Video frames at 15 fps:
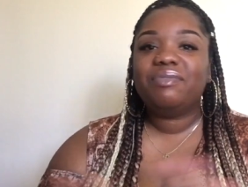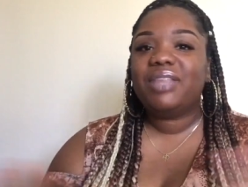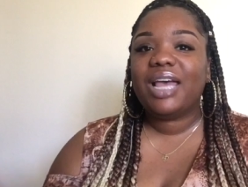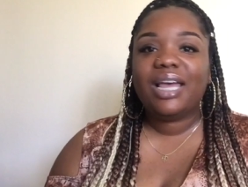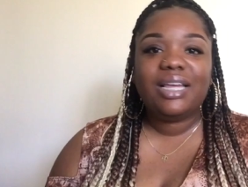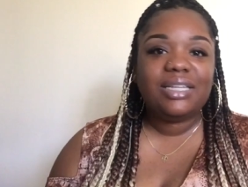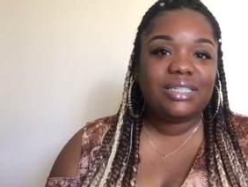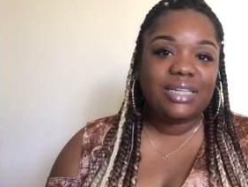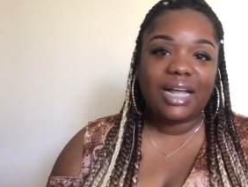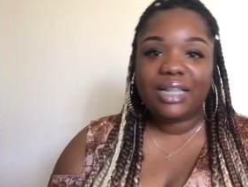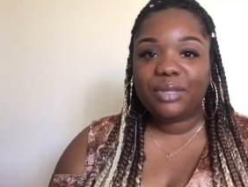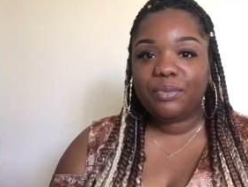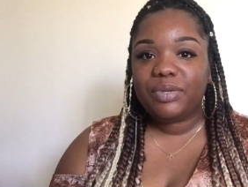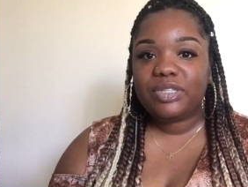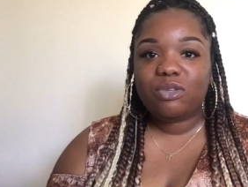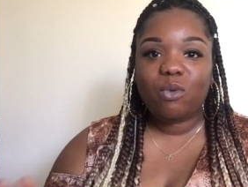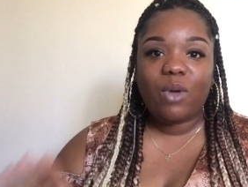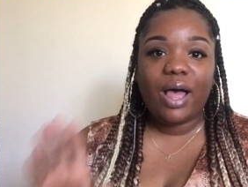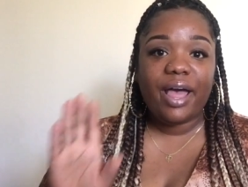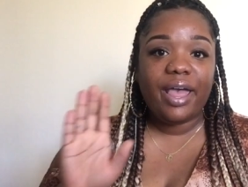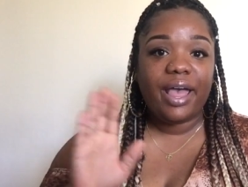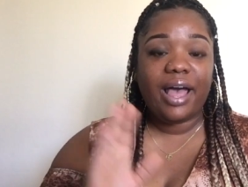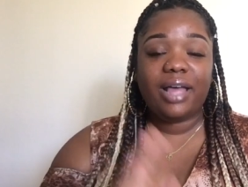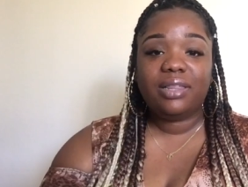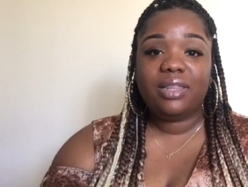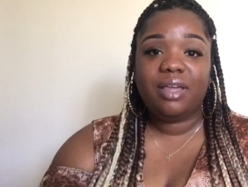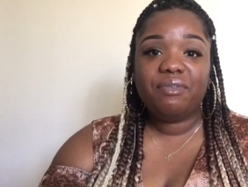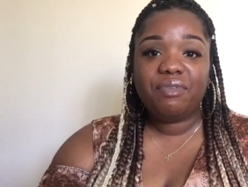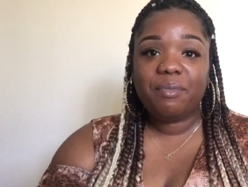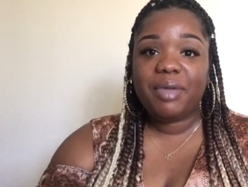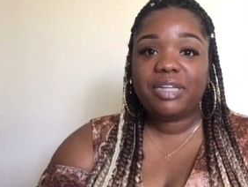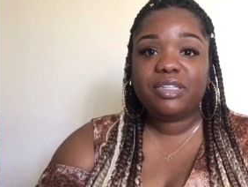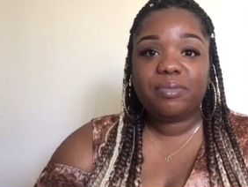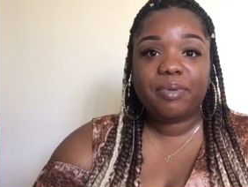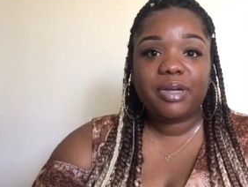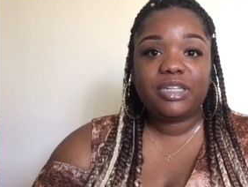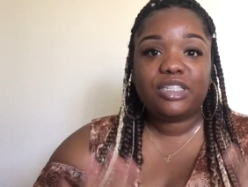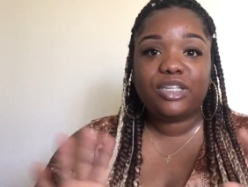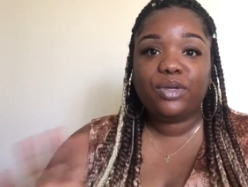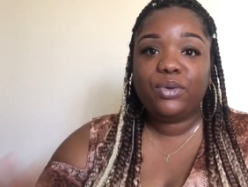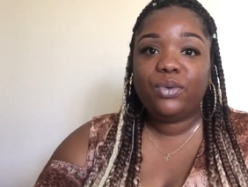That is not the reason why. I love him as a person,